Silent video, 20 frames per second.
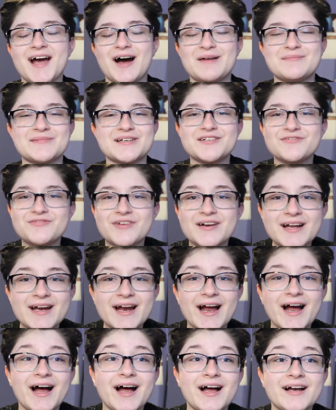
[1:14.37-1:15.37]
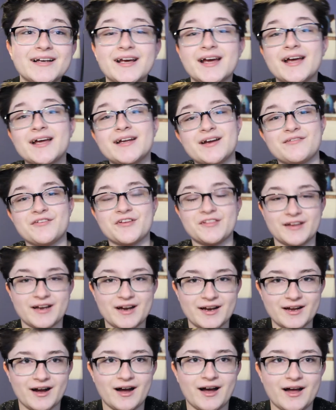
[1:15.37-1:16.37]
how much fun I had, and
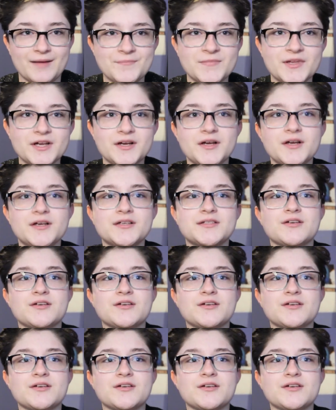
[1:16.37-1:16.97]
everything I got.